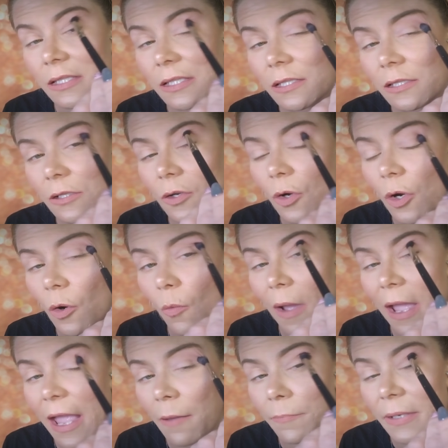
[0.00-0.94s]
Newer
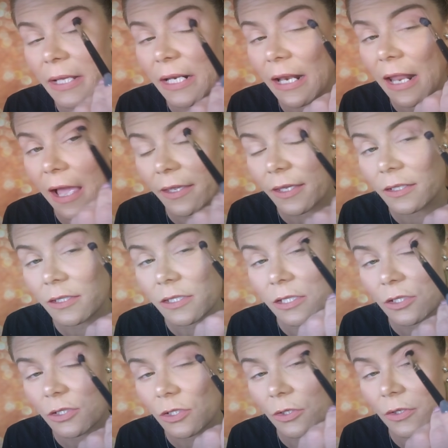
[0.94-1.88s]
way I've been liking
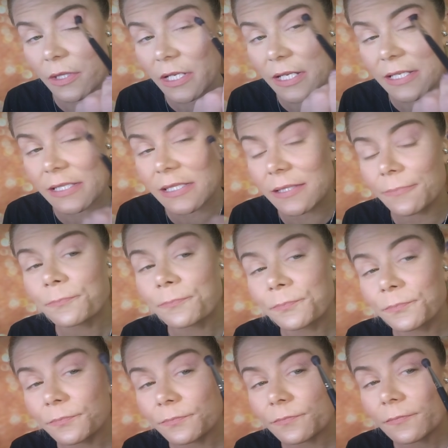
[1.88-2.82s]
to do this
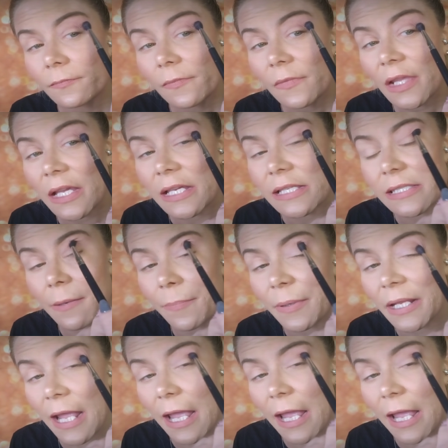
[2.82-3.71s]
is I've been